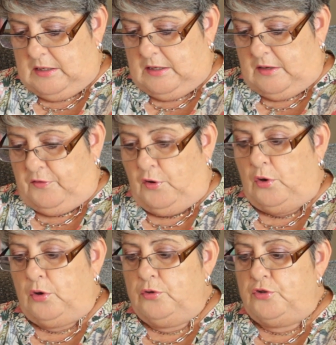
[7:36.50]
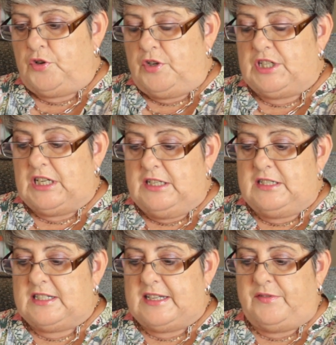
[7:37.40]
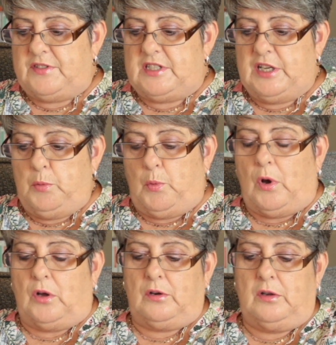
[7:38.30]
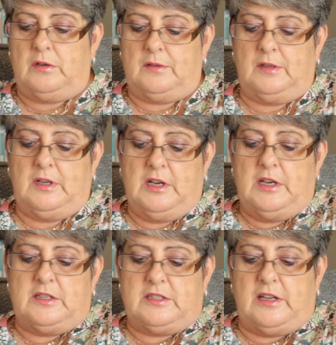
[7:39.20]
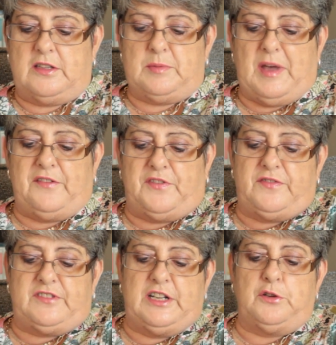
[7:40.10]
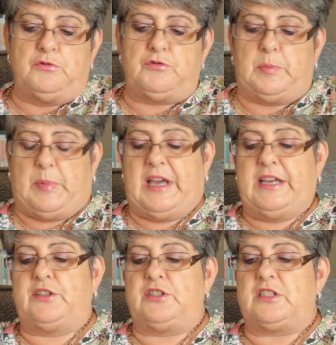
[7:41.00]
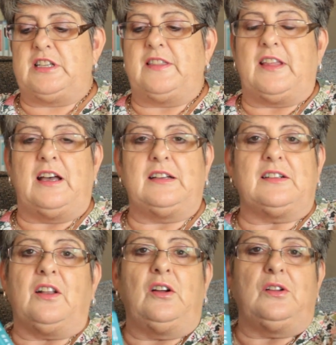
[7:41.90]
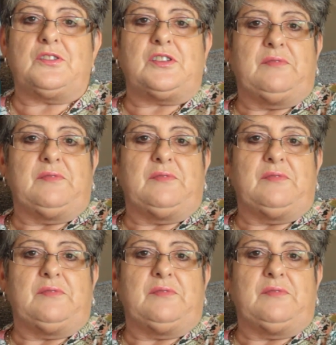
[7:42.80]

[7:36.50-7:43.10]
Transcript: 471. So there's about 1500 pages in that lot.